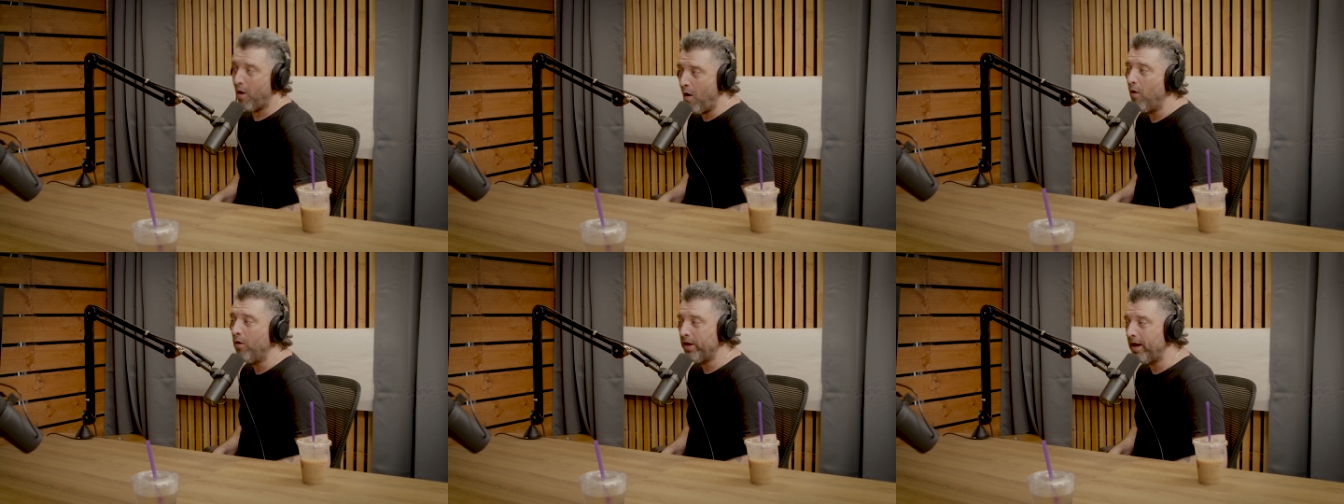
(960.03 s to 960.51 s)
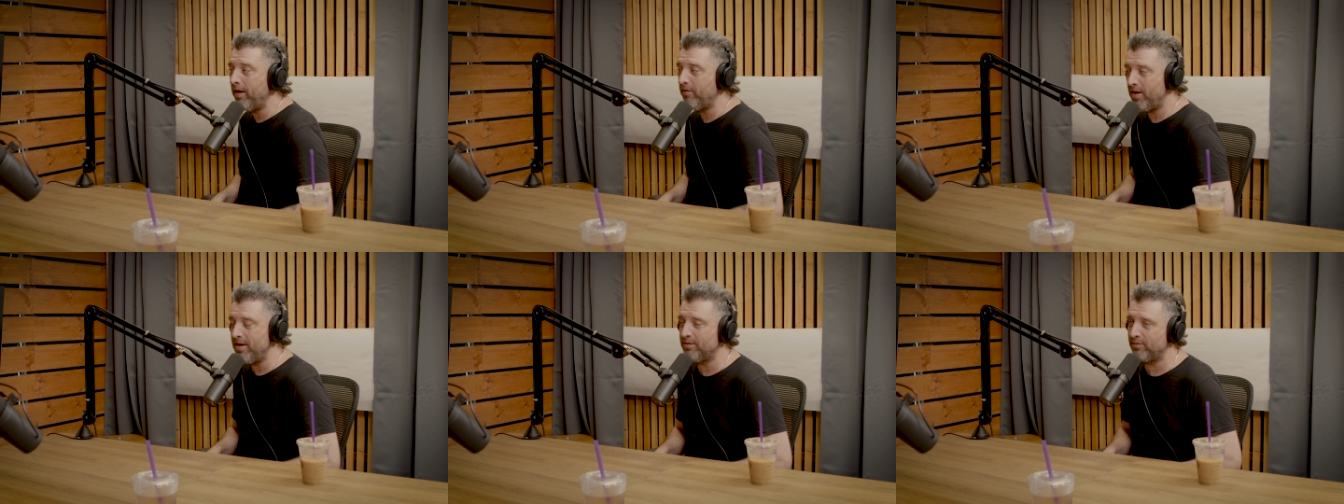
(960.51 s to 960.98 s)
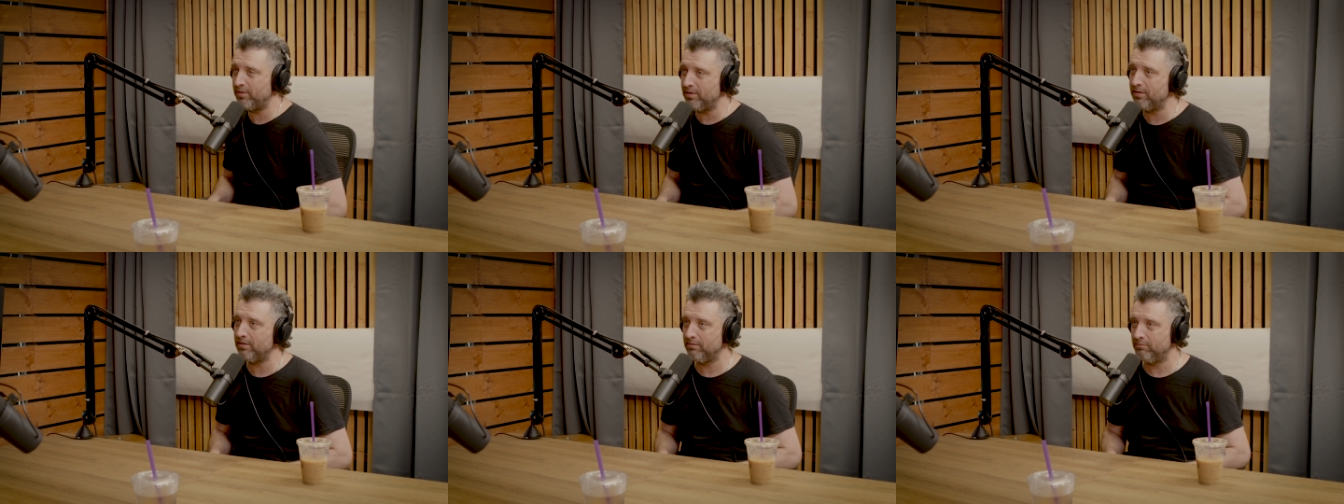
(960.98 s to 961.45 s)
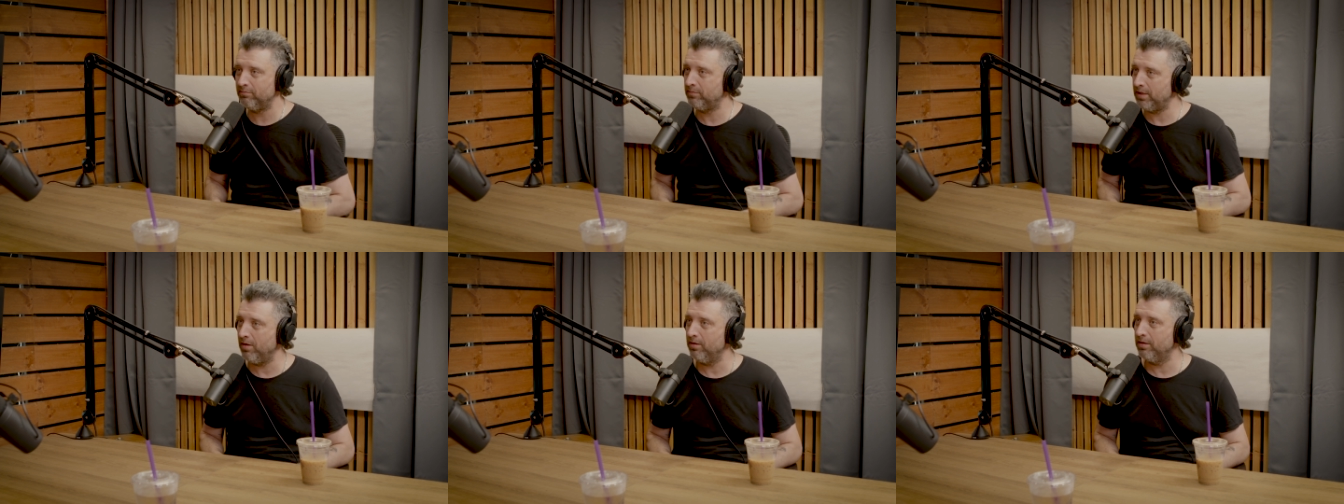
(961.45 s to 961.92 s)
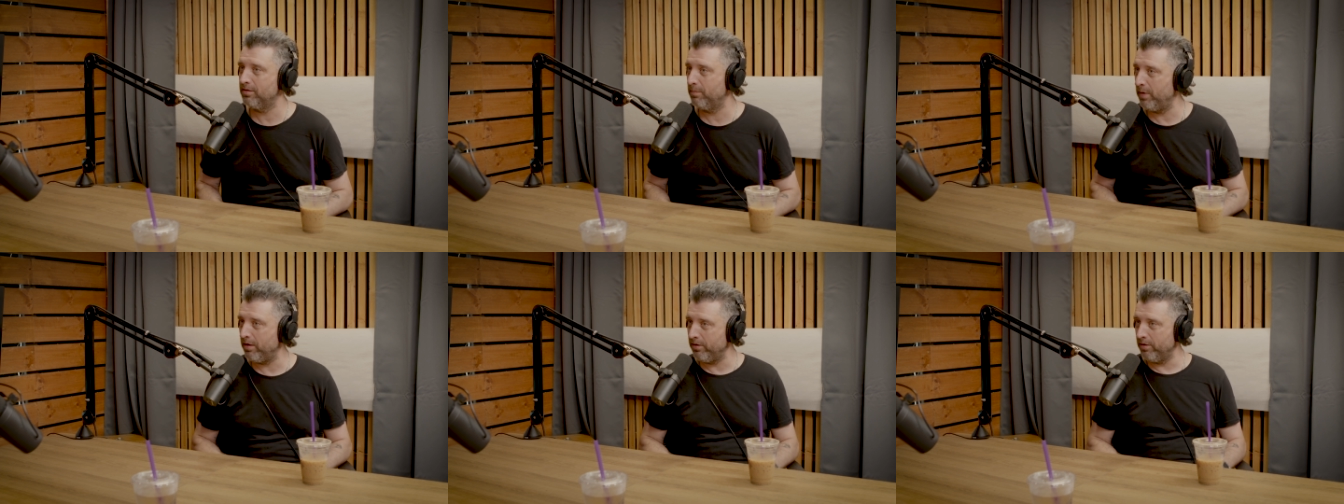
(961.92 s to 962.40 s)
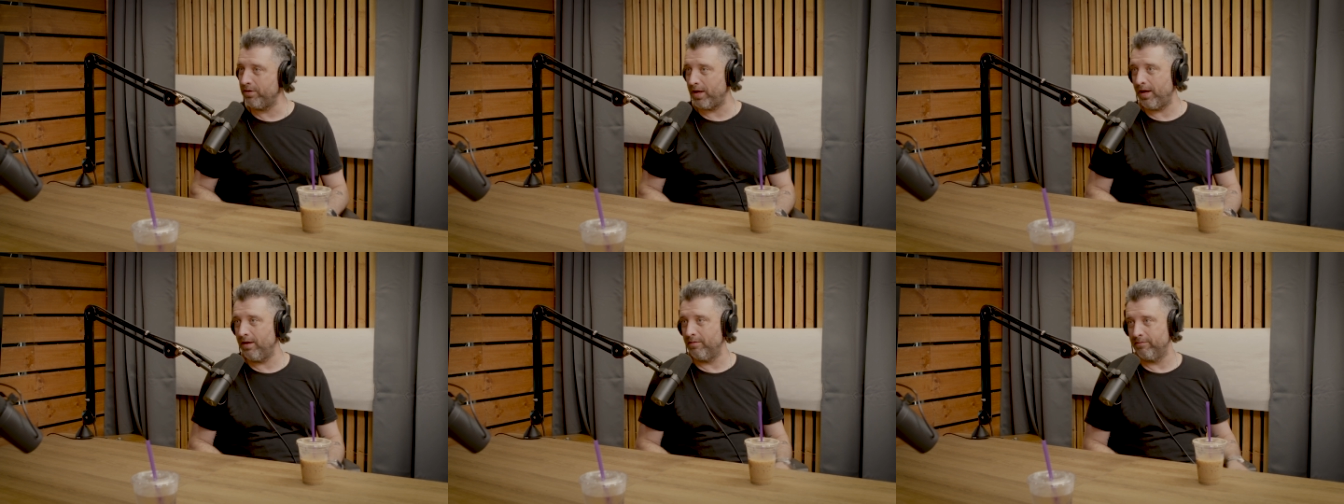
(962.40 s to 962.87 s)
okay, thanks for telling us about your day,